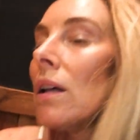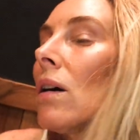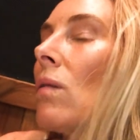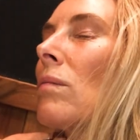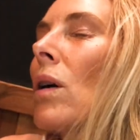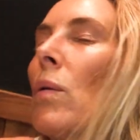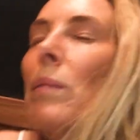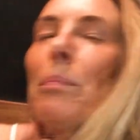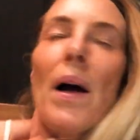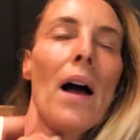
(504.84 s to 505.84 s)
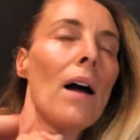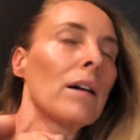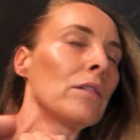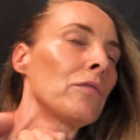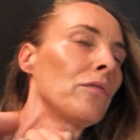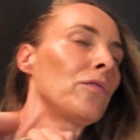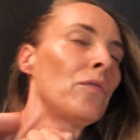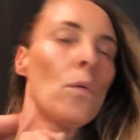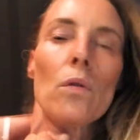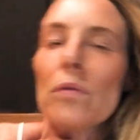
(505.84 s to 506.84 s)
you know, going back and
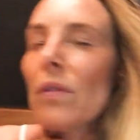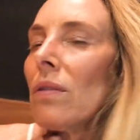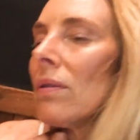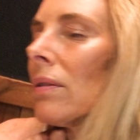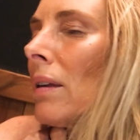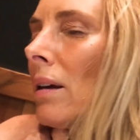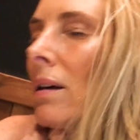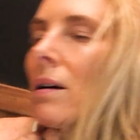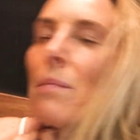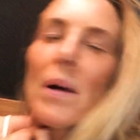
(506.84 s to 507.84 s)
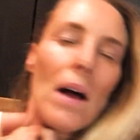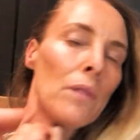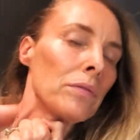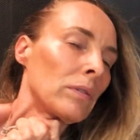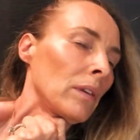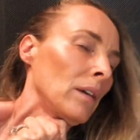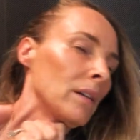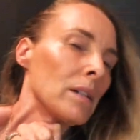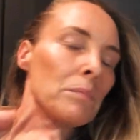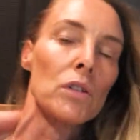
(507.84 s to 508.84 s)
forth and thinking about
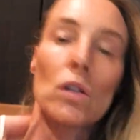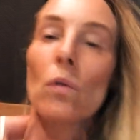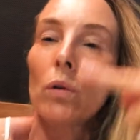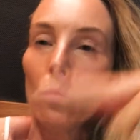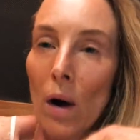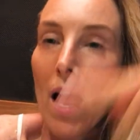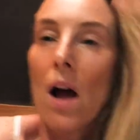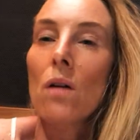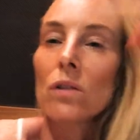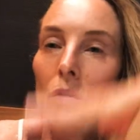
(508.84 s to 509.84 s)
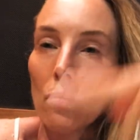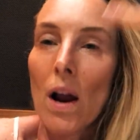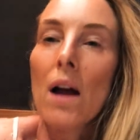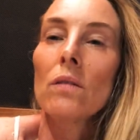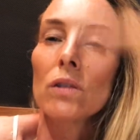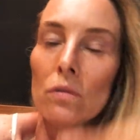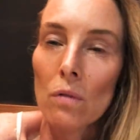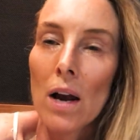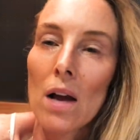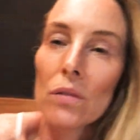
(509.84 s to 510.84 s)
things. I'm just going round and round and
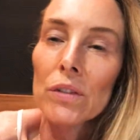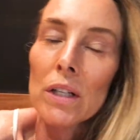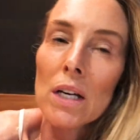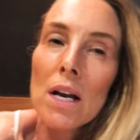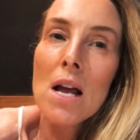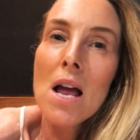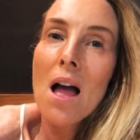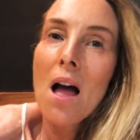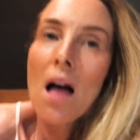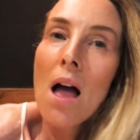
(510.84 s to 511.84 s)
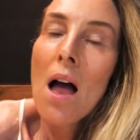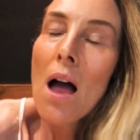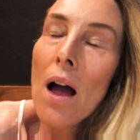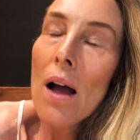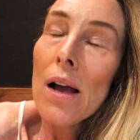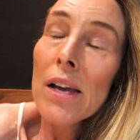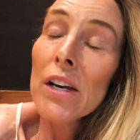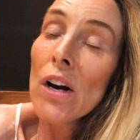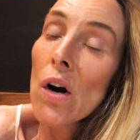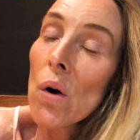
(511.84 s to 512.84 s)
round. And,
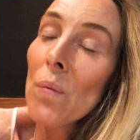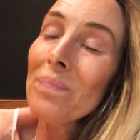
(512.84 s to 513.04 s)
you know,